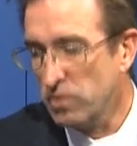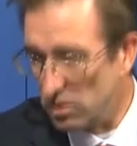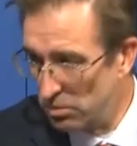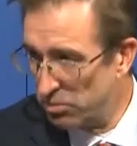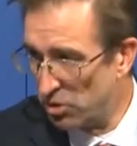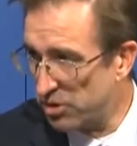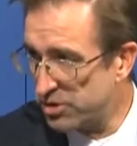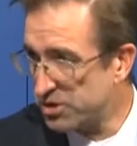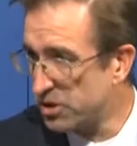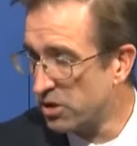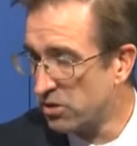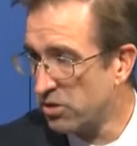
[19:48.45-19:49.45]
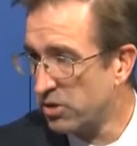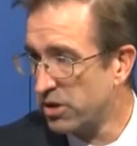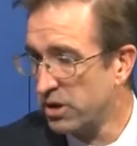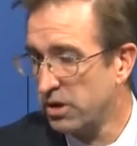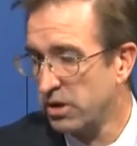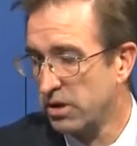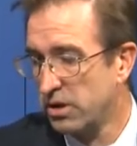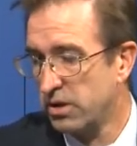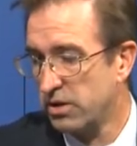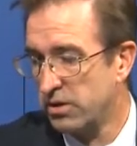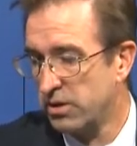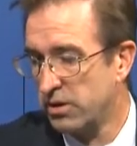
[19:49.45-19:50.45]
border security
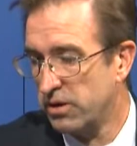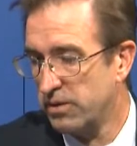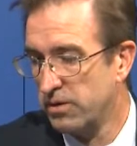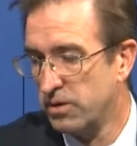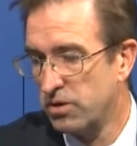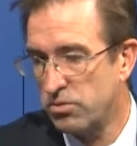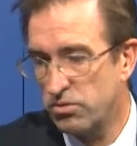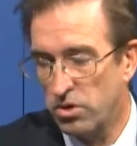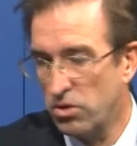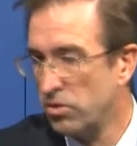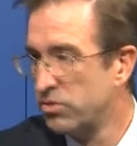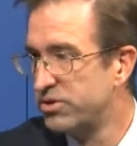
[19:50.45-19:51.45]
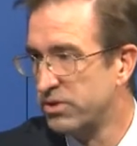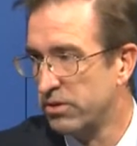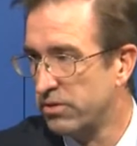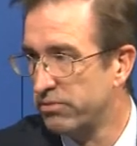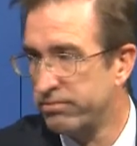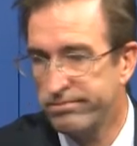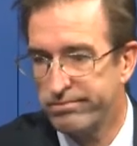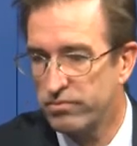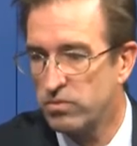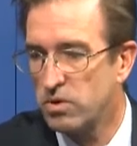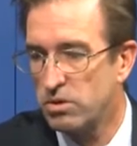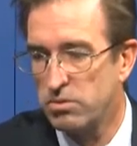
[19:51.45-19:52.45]
and roads and
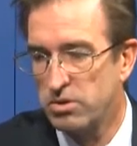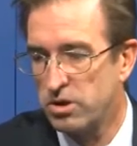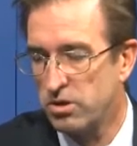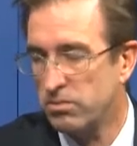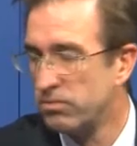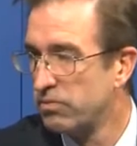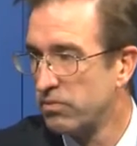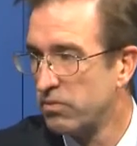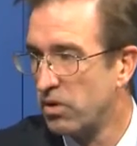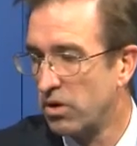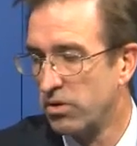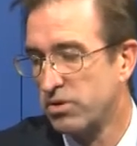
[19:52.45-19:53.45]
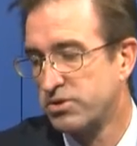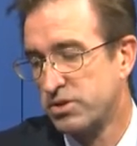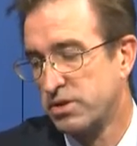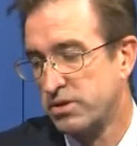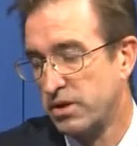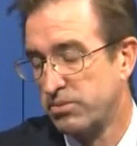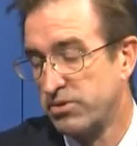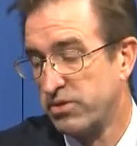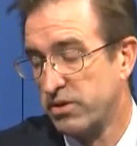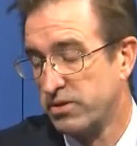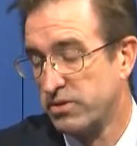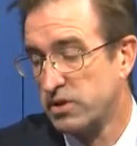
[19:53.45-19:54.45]
all those types of
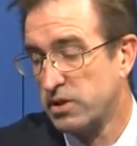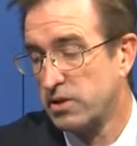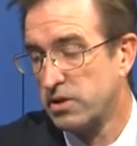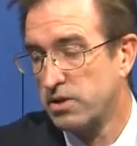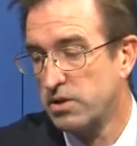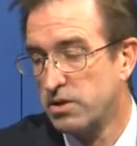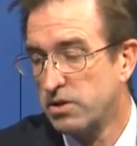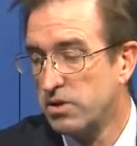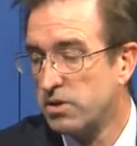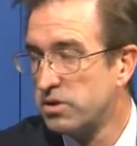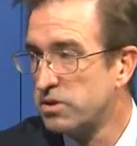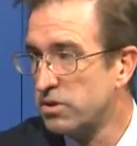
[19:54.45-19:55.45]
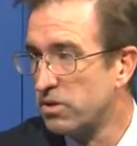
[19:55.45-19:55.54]
things. So-